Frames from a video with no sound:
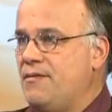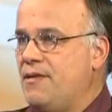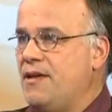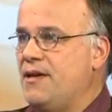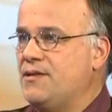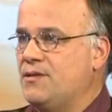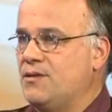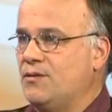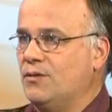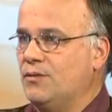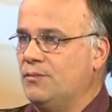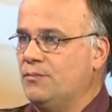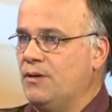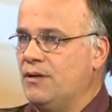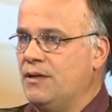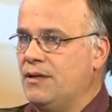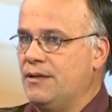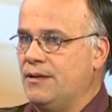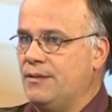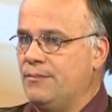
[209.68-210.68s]
I think so.
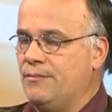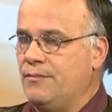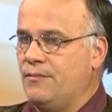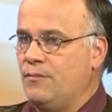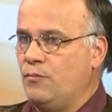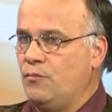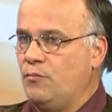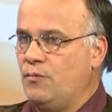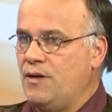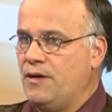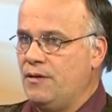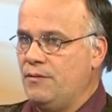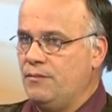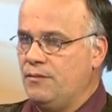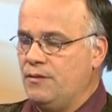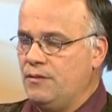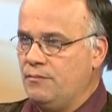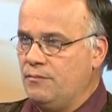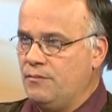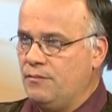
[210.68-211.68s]
Um, we
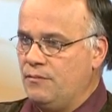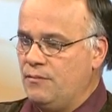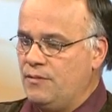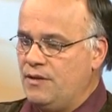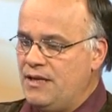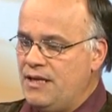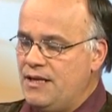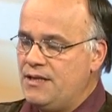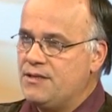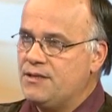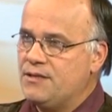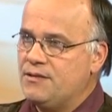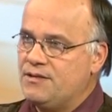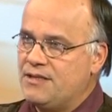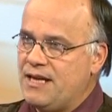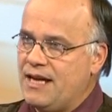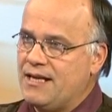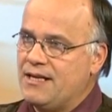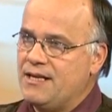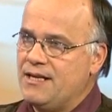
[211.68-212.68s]
need
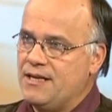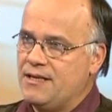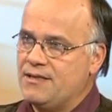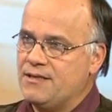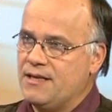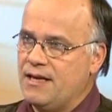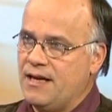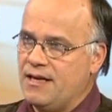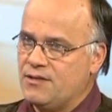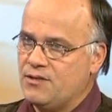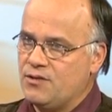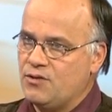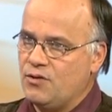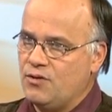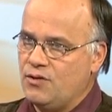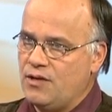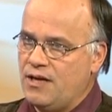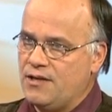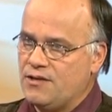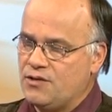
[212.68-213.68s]
techniques,
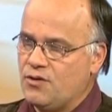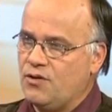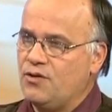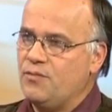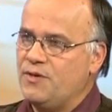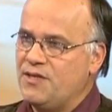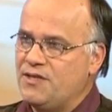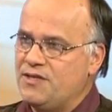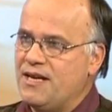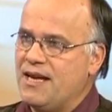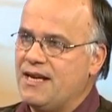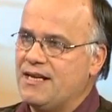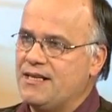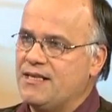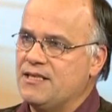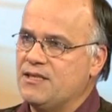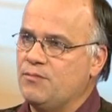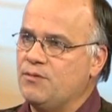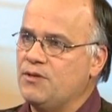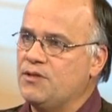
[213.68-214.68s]
astro astronomy
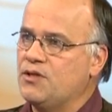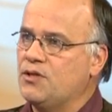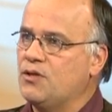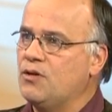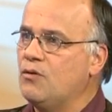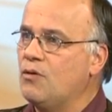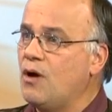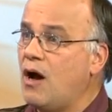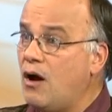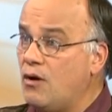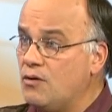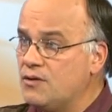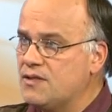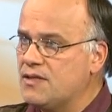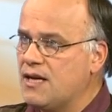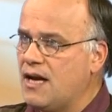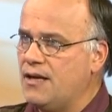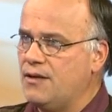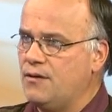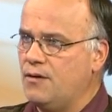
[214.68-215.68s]
techniques, which go
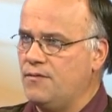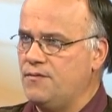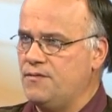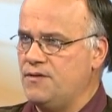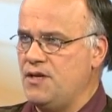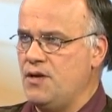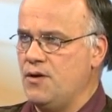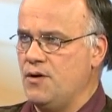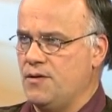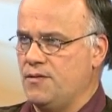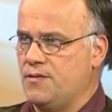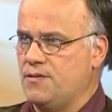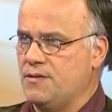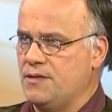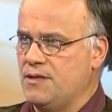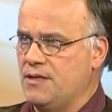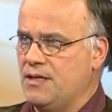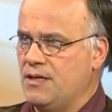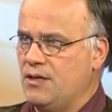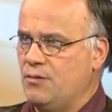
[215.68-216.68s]
outside of the Earth.
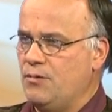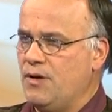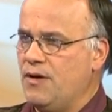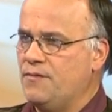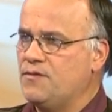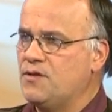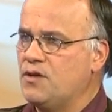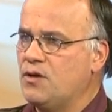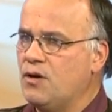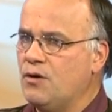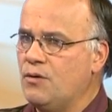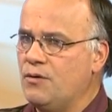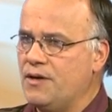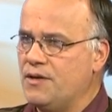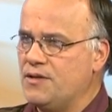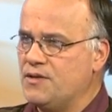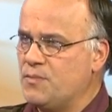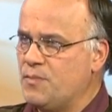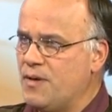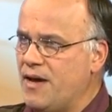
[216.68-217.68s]
Mm -hmm. We have to go
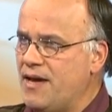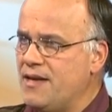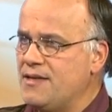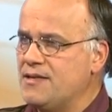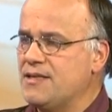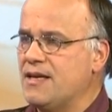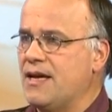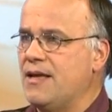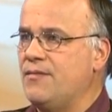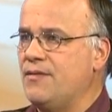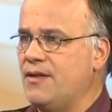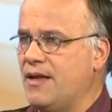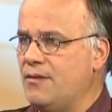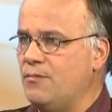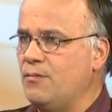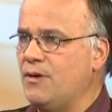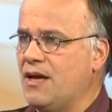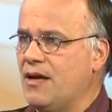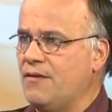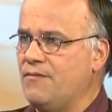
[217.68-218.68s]
in space and
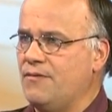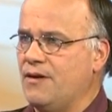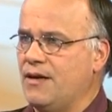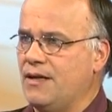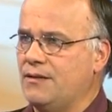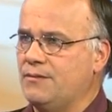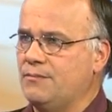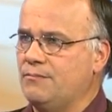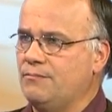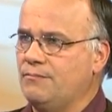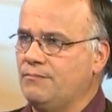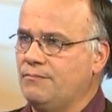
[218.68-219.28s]
then we can find.